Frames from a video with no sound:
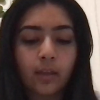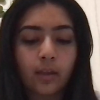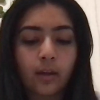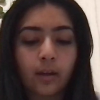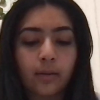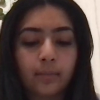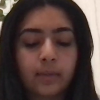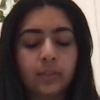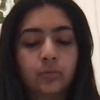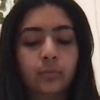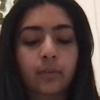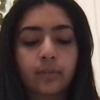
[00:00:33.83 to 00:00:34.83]

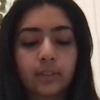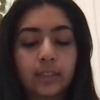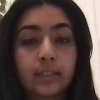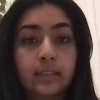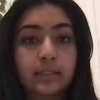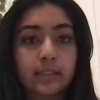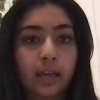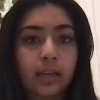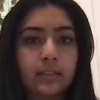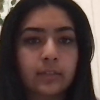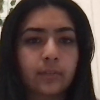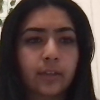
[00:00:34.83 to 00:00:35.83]
It's roughly the
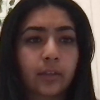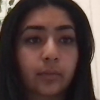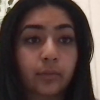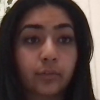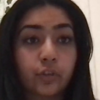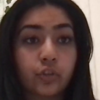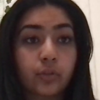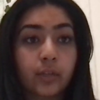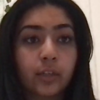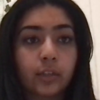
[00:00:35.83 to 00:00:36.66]
size of like a refrigerator.